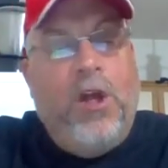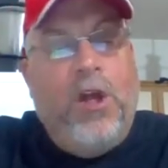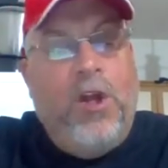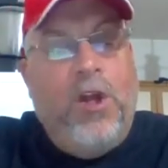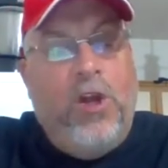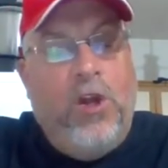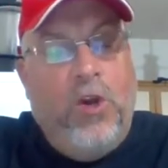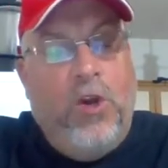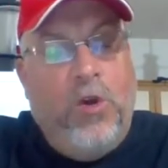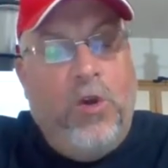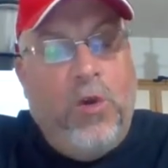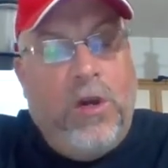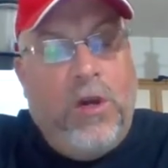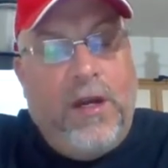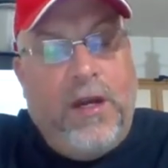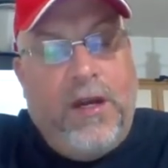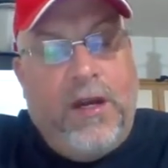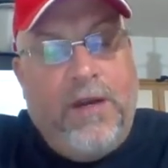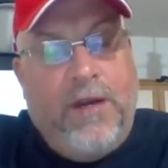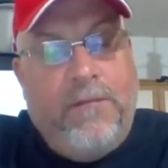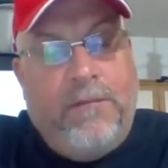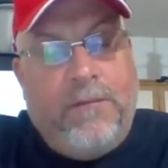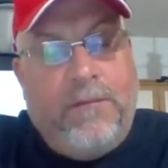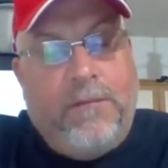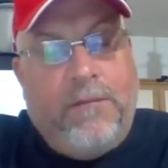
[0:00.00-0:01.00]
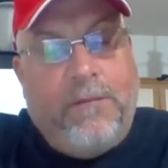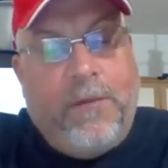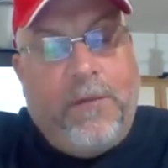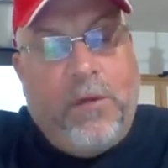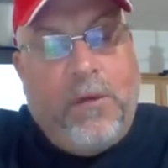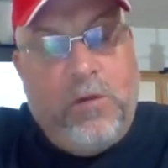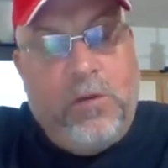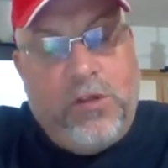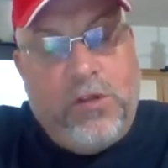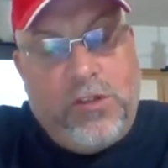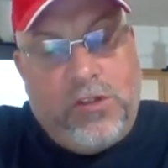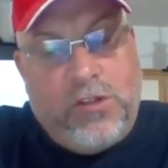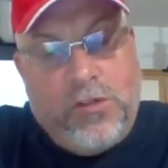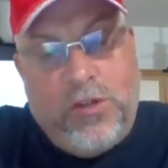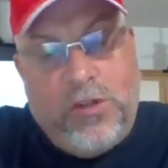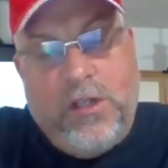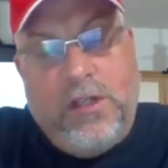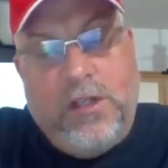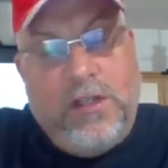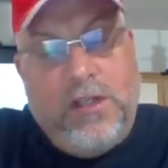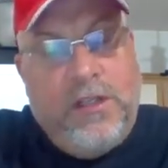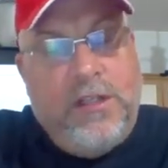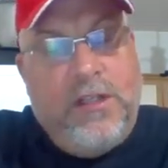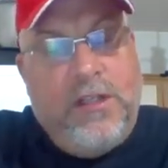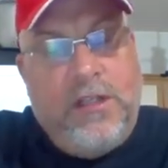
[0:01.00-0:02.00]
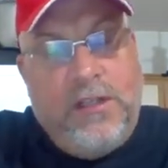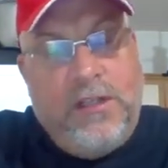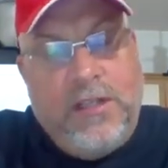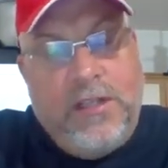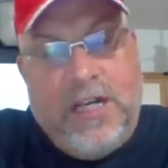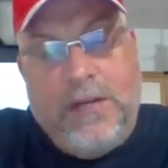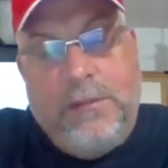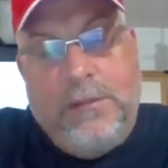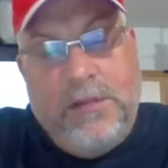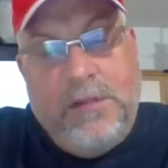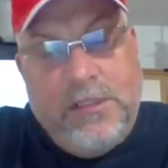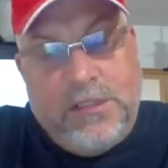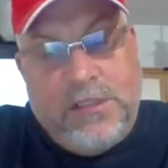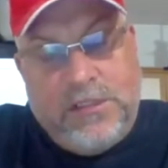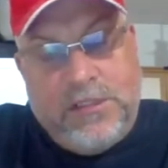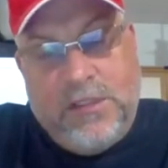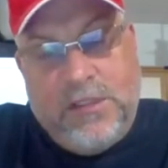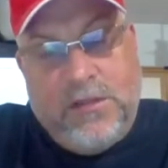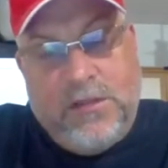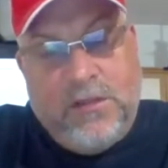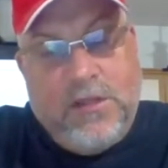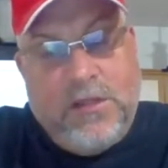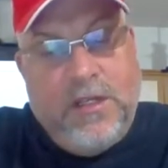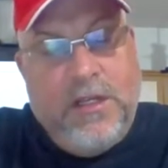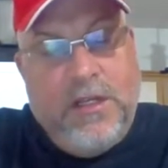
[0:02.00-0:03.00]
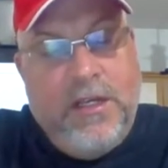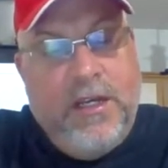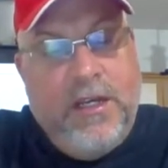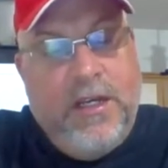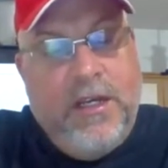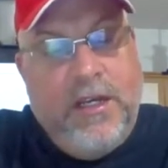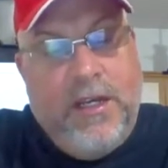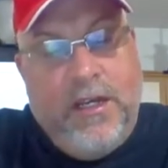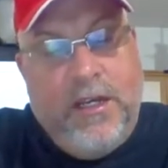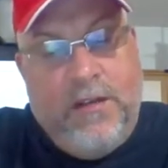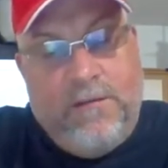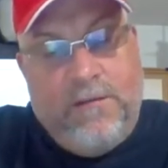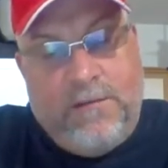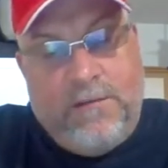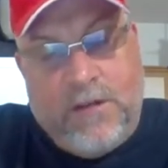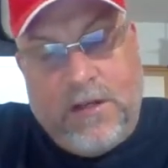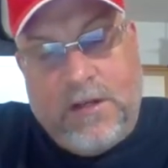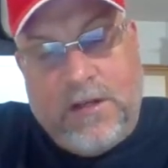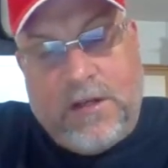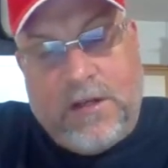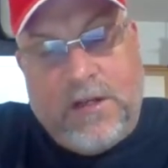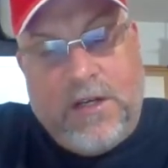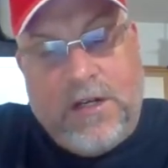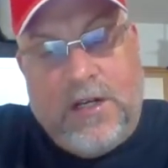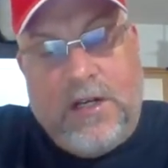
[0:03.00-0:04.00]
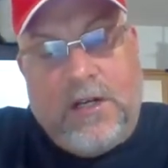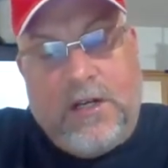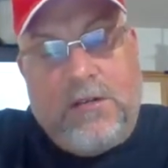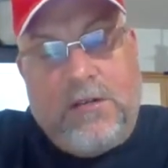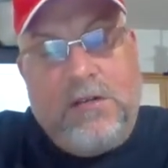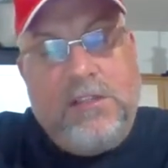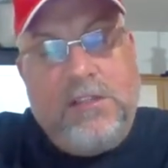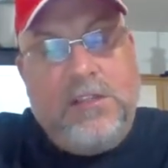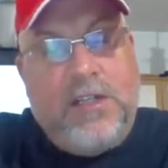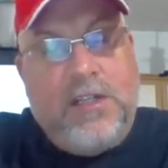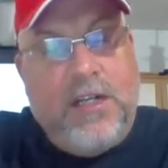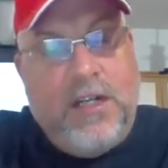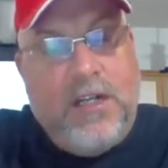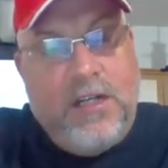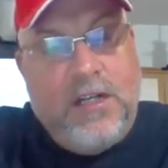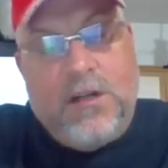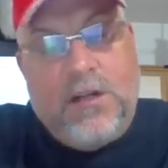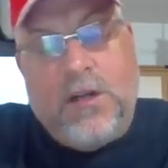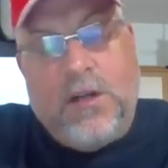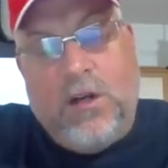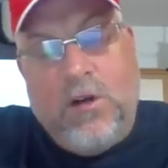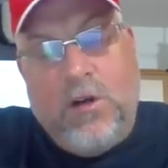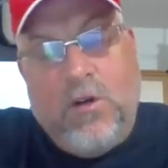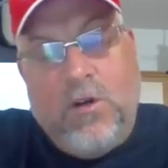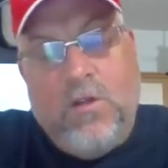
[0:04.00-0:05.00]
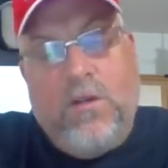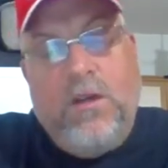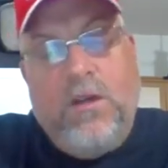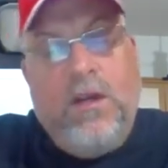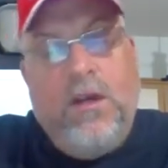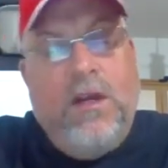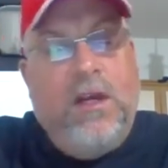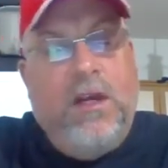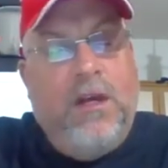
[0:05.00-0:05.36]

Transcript: who was drilling Diamond and Silk in front of Congress under oath.